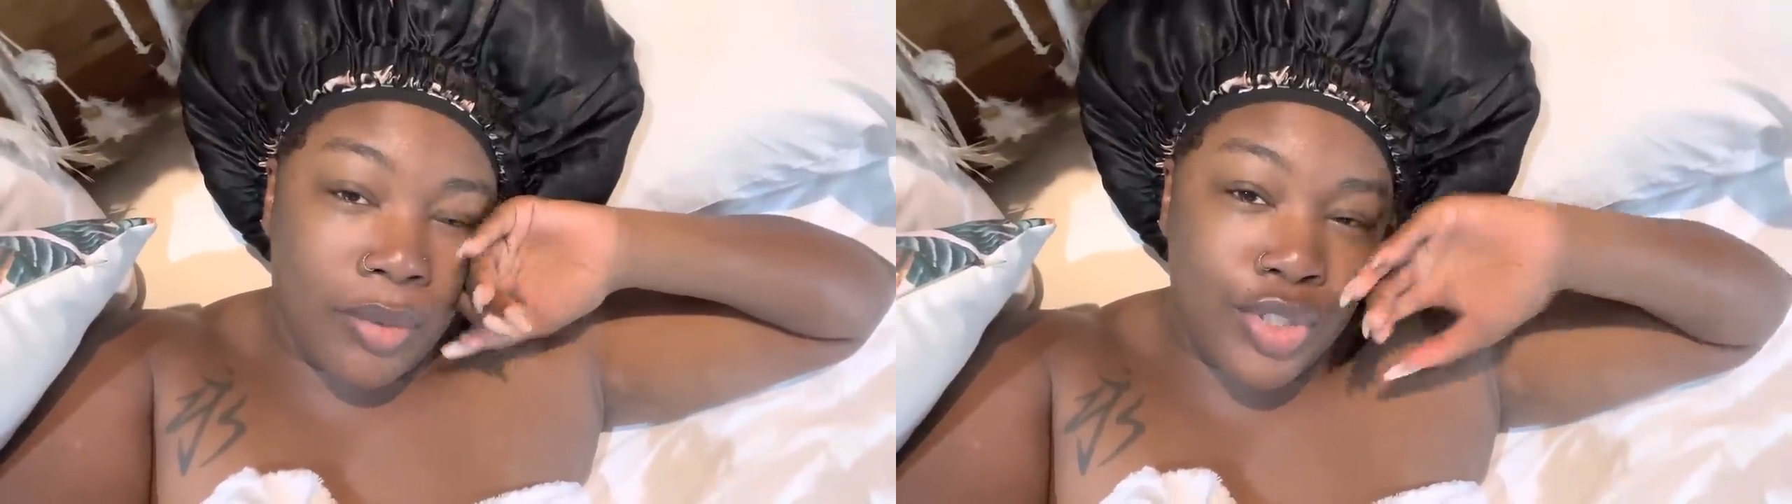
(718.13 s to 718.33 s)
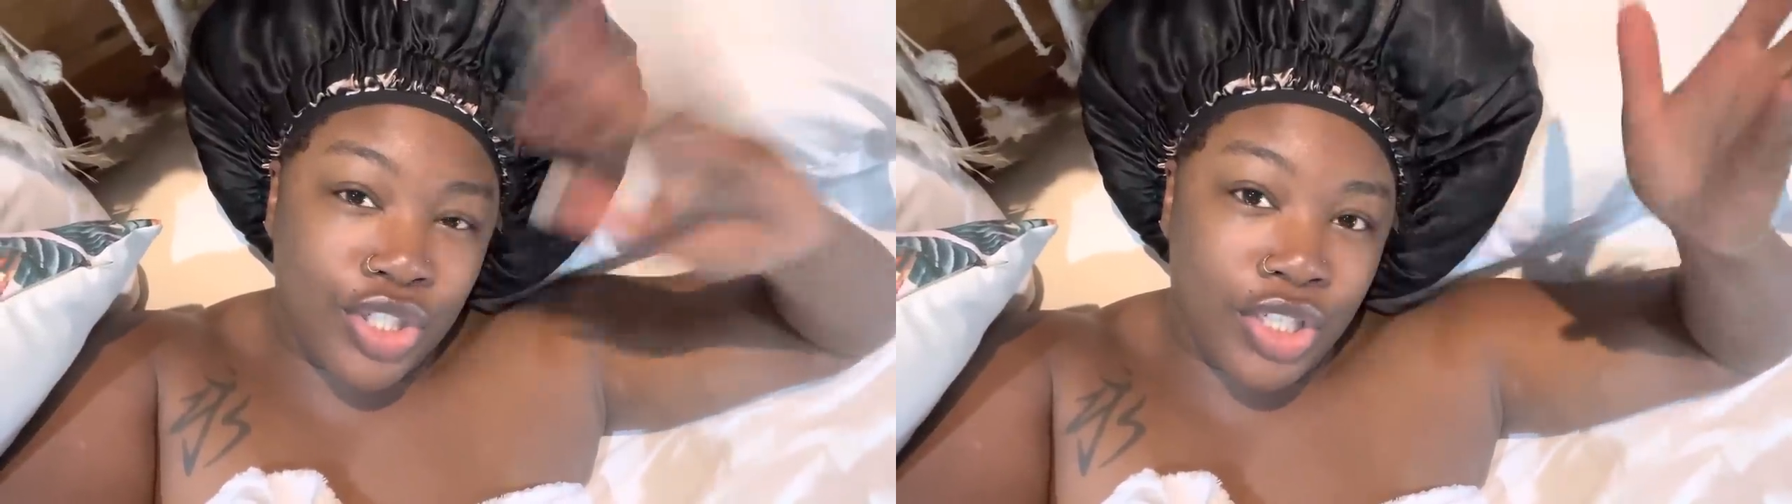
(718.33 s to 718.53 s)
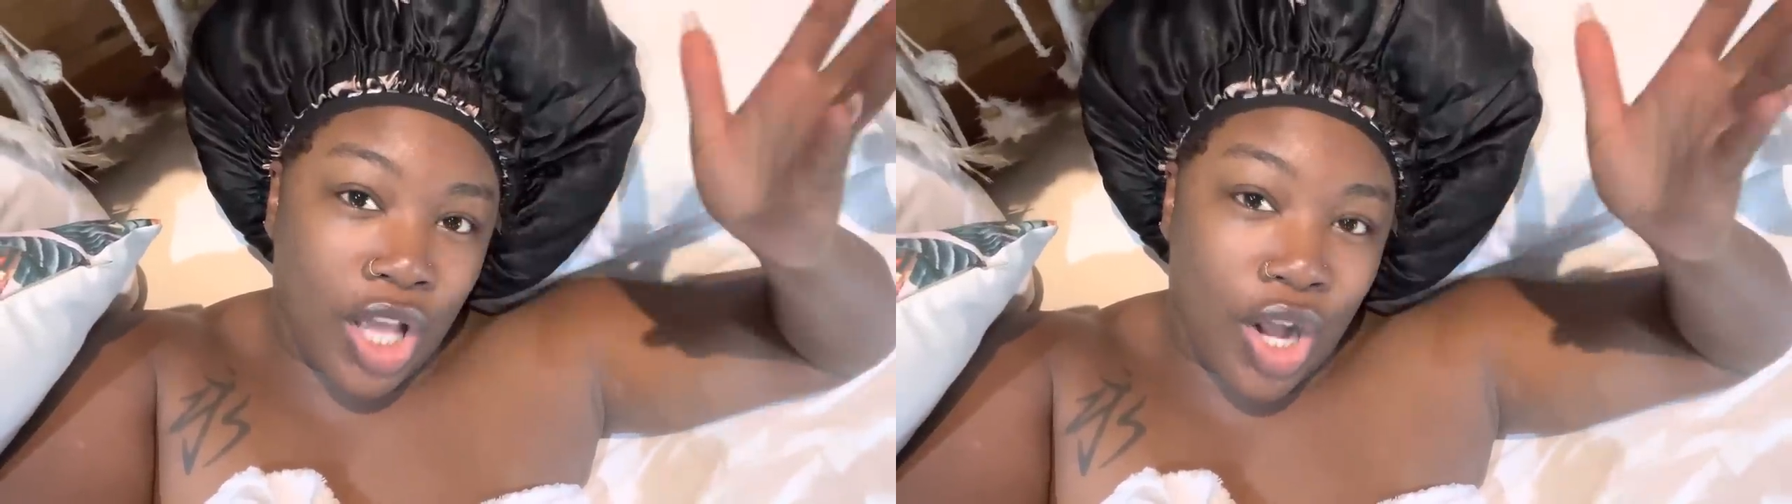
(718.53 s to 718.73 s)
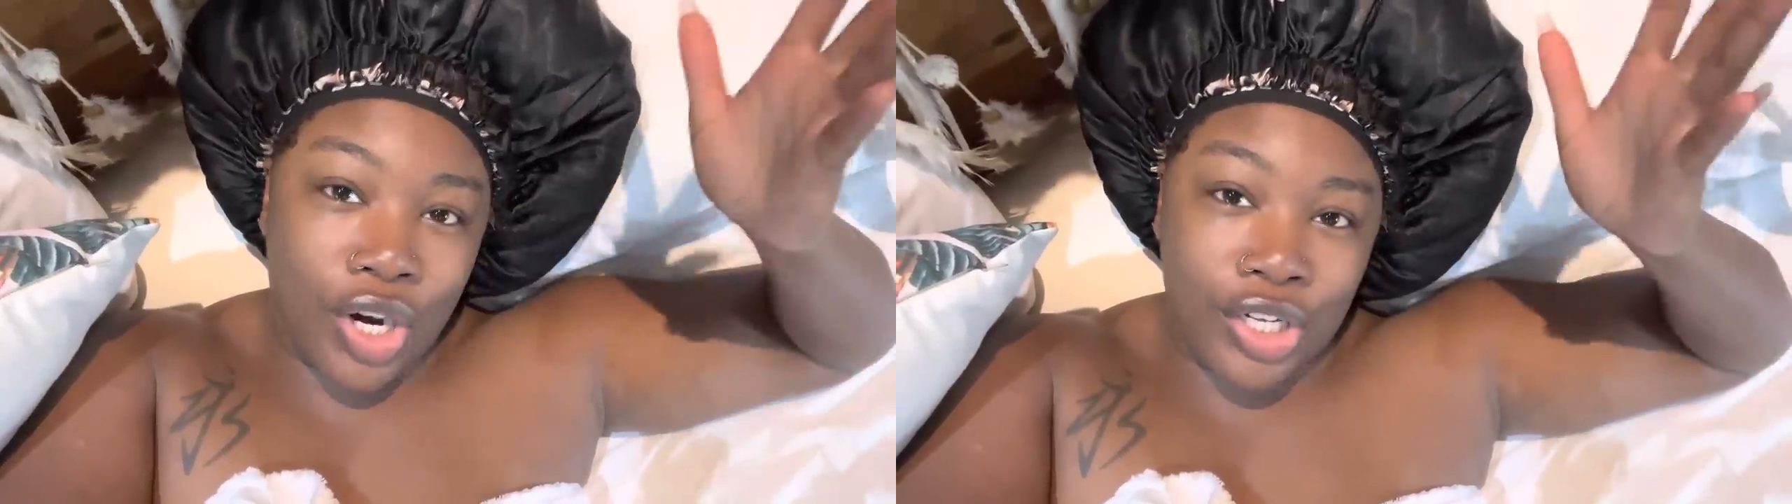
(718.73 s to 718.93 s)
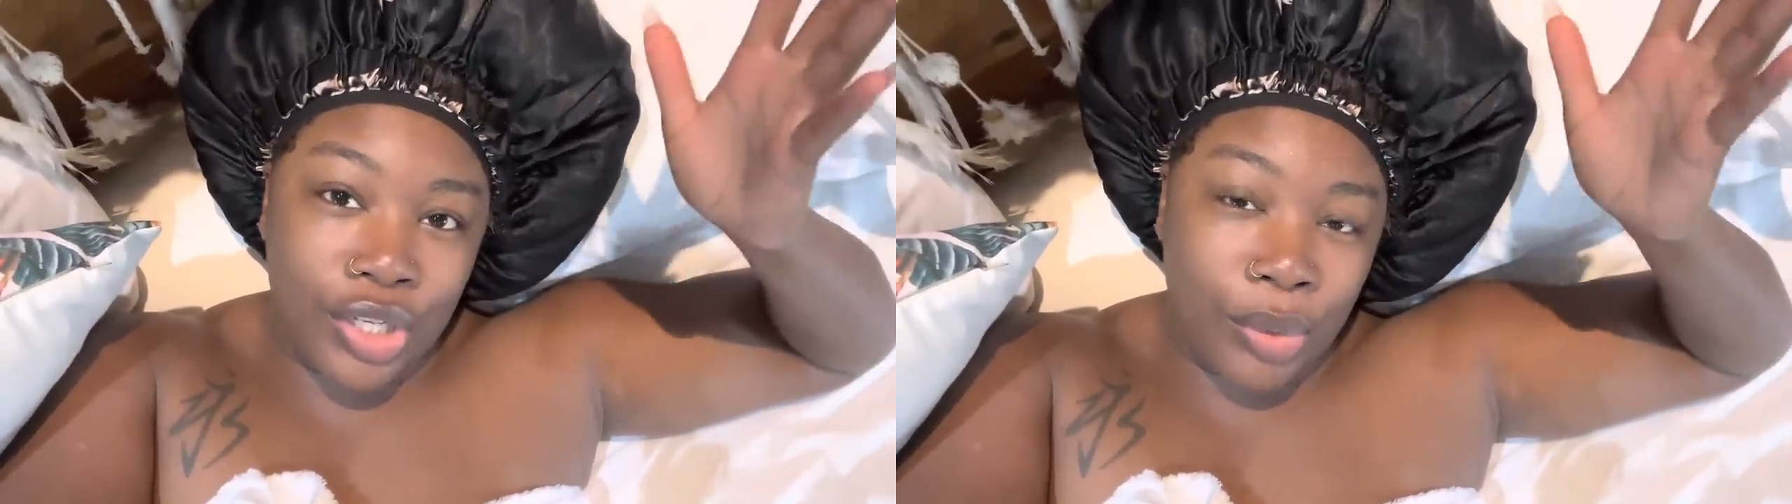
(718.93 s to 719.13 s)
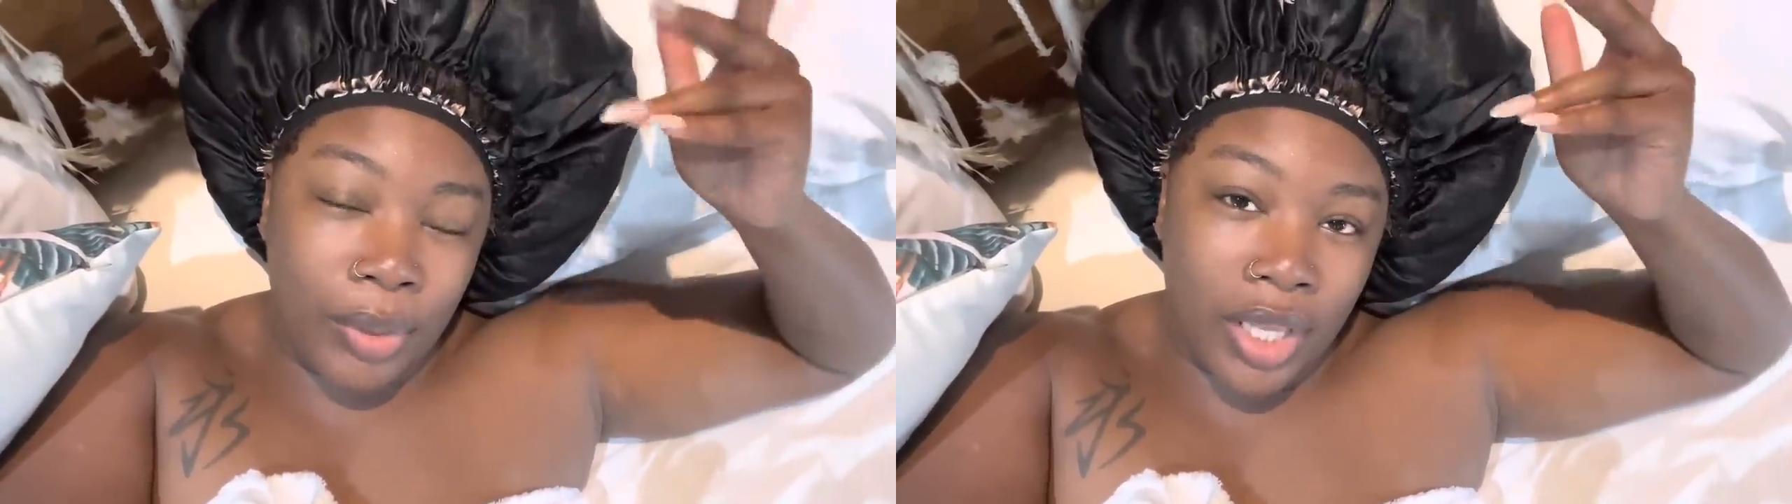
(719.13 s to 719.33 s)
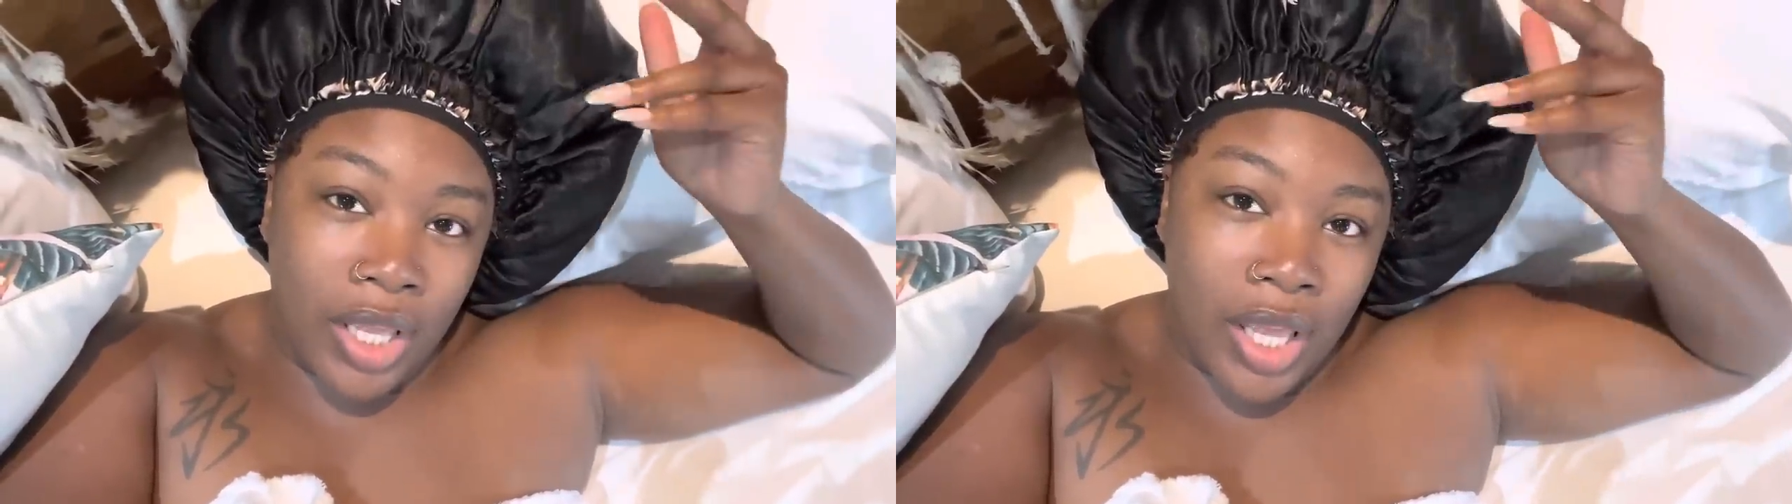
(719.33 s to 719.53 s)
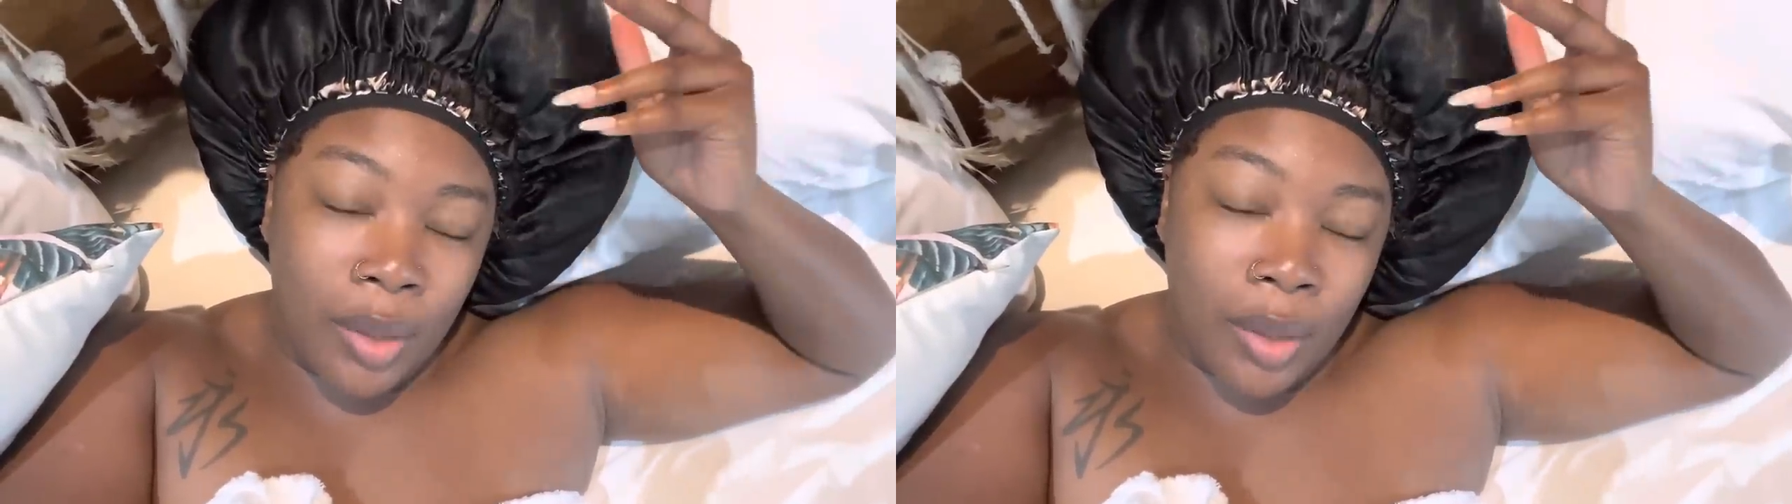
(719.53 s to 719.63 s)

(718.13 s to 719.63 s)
I'm sure y'all already know what